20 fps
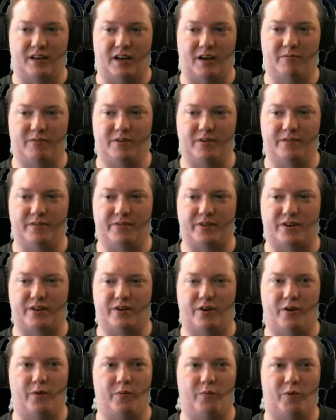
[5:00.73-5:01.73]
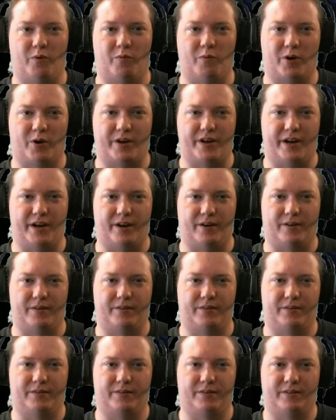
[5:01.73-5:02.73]
I wonder if the code will work here.
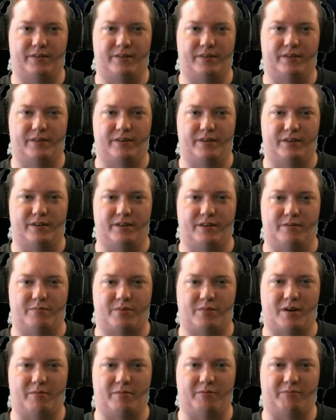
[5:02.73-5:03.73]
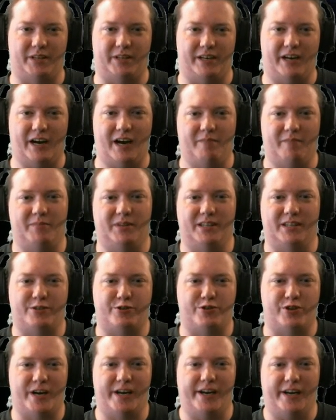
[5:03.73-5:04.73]
Probably not, but
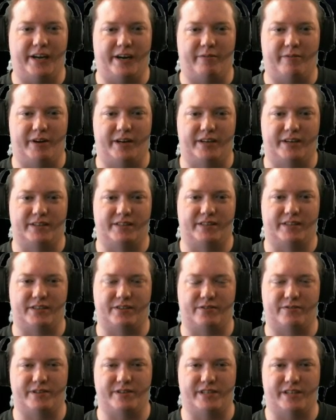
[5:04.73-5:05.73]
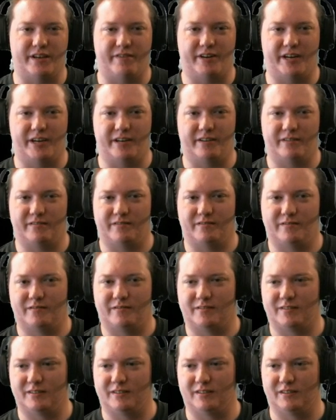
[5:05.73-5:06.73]
let's try it anyway. 6378.
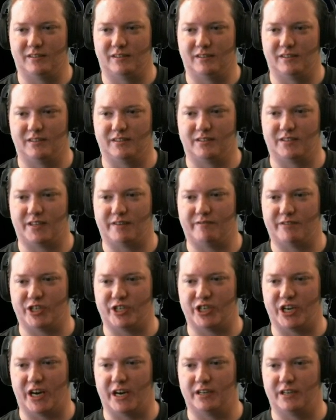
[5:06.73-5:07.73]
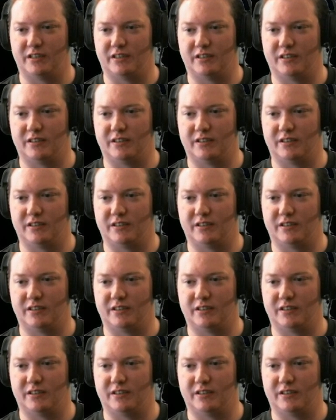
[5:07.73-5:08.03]
Let's give it a shot.